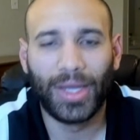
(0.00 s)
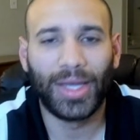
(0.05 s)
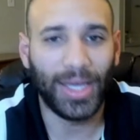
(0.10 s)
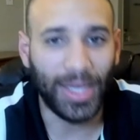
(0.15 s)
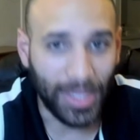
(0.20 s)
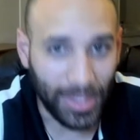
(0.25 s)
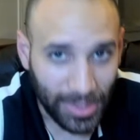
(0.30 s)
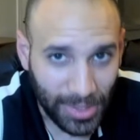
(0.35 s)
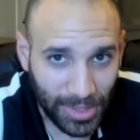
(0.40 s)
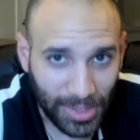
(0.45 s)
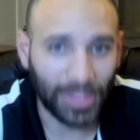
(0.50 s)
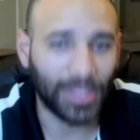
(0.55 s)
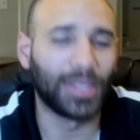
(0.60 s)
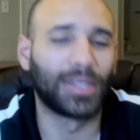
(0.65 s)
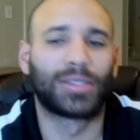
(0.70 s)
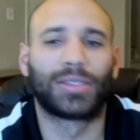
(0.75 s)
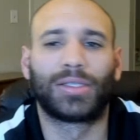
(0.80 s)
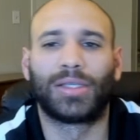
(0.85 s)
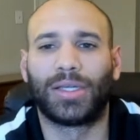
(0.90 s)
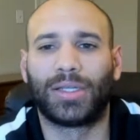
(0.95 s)

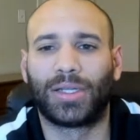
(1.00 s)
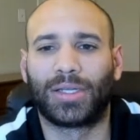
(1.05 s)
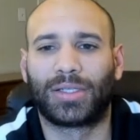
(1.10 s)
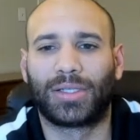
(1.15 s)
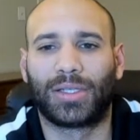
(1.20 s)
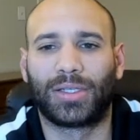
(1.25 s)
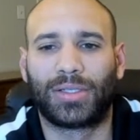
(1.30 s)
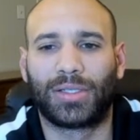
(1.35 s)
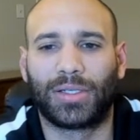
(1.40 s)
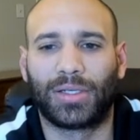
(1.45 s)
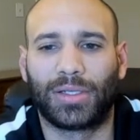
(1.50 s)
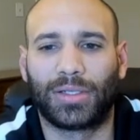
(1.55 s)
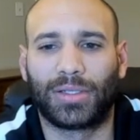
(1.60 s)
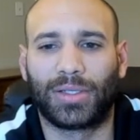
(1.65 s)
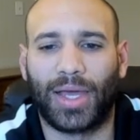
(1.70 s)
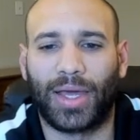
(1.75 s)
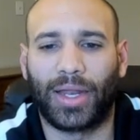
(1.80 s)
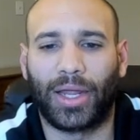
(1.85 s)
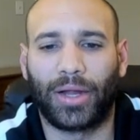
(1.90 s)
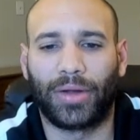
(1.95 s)
e6, getting us into
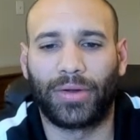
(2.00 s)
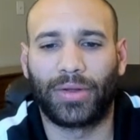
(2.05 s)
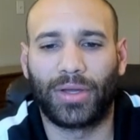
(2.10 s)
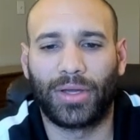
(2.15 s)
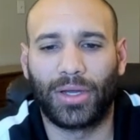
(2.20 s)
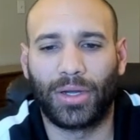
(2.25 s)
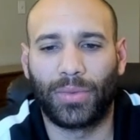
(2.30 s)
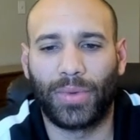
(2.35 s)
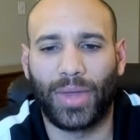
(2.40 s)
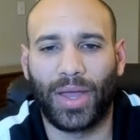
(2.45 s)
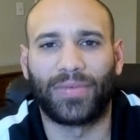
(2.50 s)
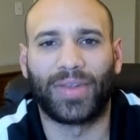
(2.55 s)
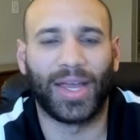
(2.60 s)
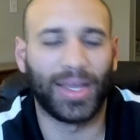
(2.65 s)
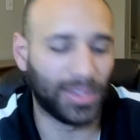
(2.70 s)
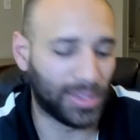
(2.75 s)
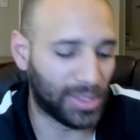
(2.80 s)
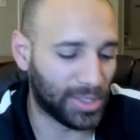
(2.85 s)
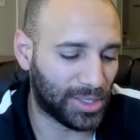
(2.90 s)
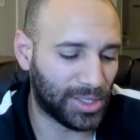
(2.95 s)
that area here. We have
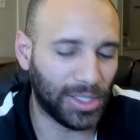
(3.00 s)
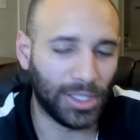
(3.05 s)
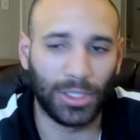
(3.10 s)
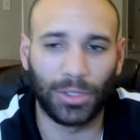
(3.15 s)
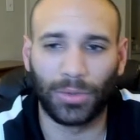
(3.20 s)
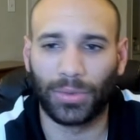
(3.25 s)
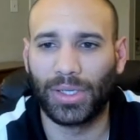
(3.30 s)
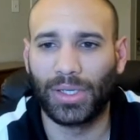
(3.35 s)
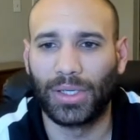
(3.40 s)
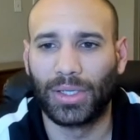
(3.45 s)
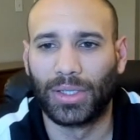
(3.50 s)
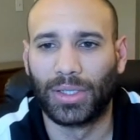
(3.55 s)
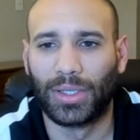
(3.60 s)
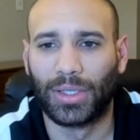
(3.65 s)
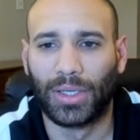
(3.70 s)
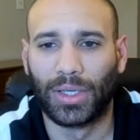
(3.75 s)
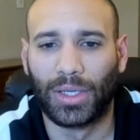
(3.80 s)
knight to c3.